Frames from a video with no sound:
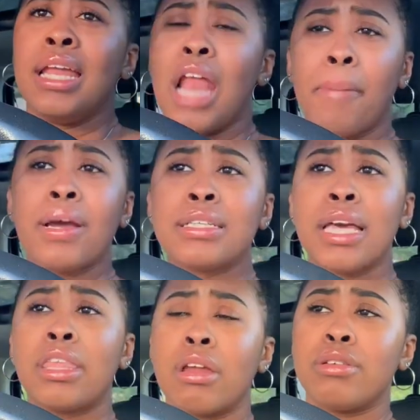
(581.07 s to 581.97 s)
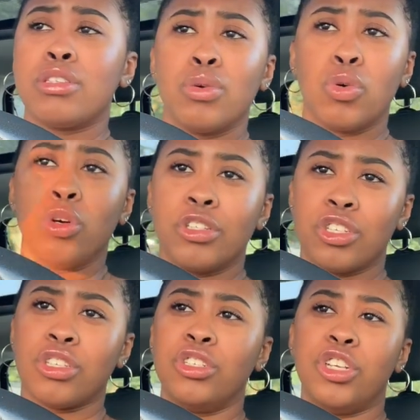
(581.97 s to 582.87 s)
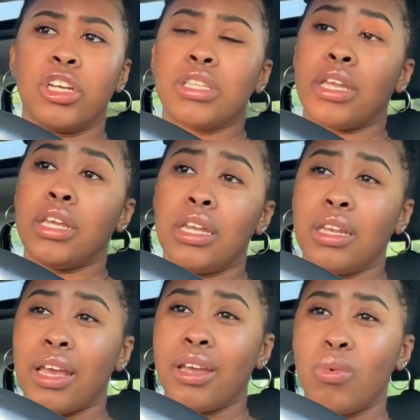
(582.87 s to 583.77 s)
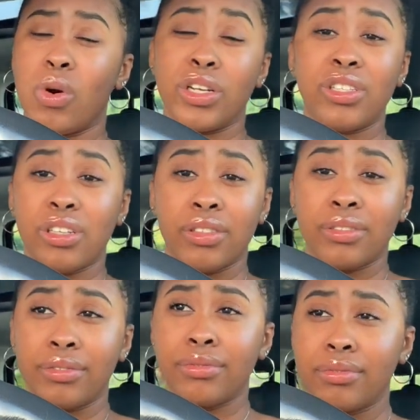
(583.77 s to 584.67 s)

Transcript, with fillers: Not because I thought it was too cool. It's just legit because I didn't like want to.